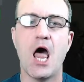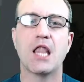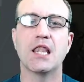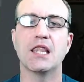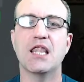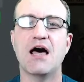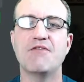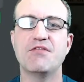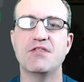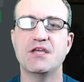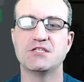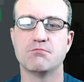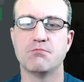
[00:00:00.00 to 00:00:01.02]
Loving
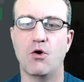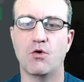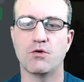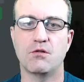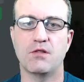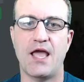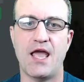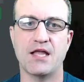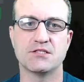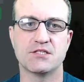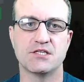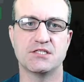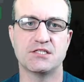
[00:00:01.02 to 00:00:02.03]
these modal
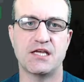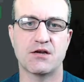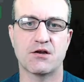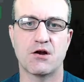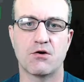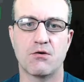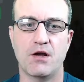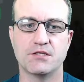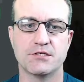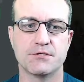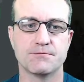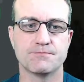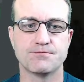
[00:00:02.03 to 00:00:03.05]
lands in Zendikar Rising.